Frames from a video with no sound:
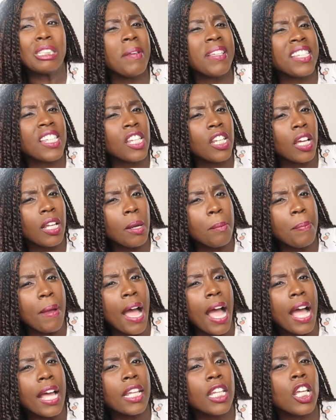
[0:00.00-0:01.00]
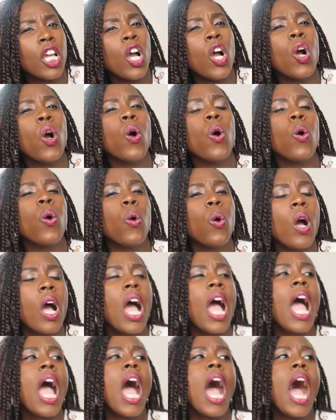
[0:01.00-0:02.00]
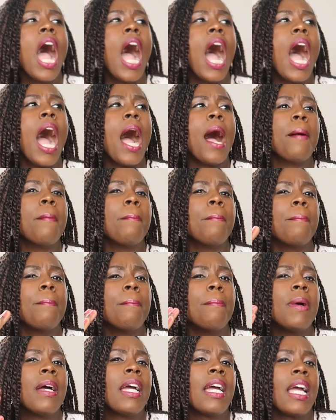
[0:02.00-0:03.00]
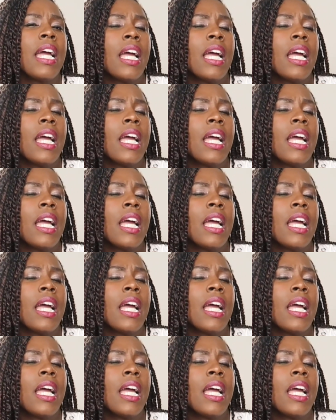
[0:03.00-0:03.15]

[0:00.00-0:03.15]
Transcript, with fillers: Maybe sitting on a patio. Um,